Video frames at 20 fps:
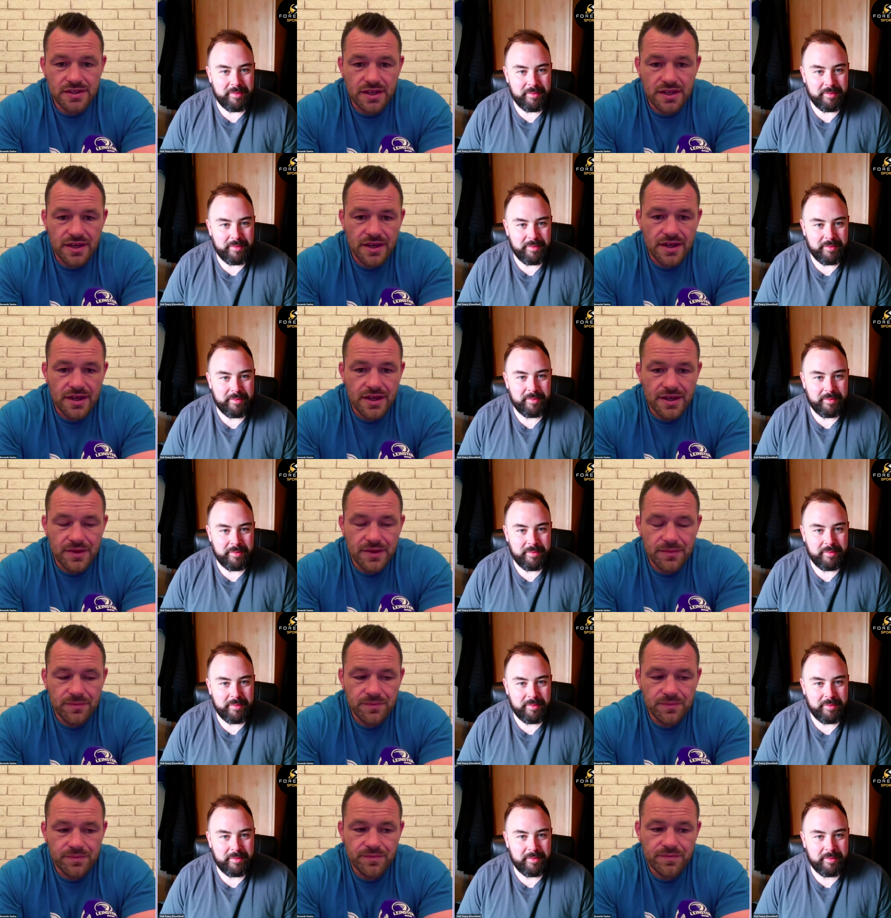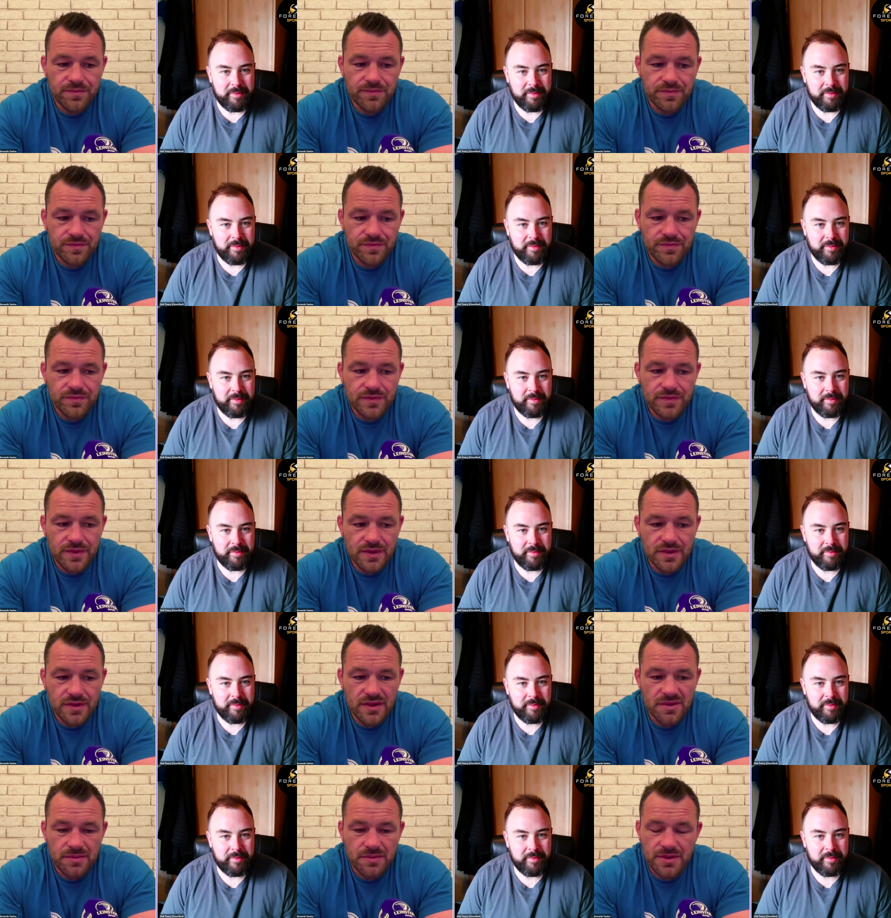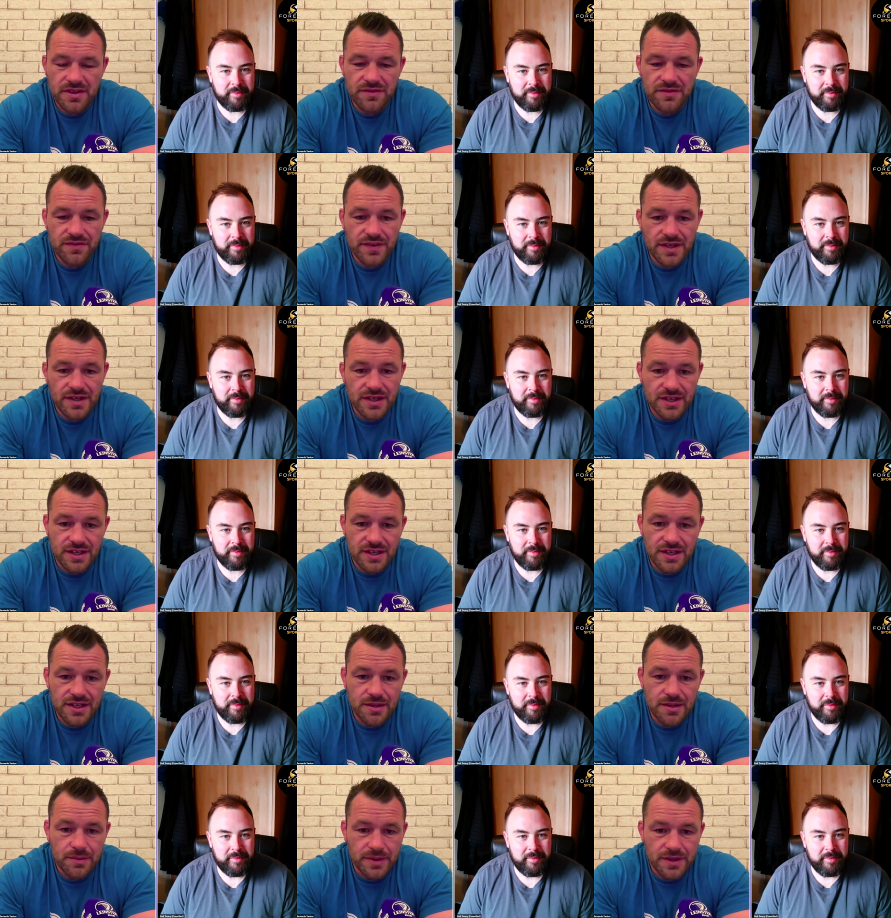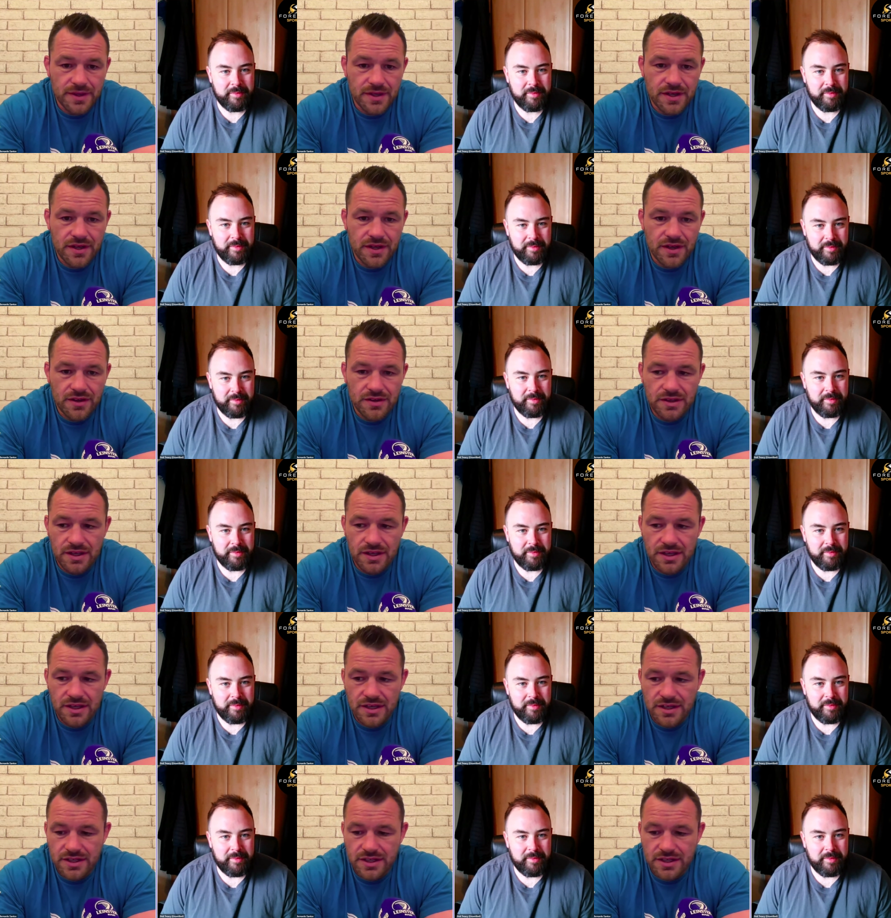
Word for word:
Speaker 1: Um, I mean, you feel it a little bit, not a whole lot.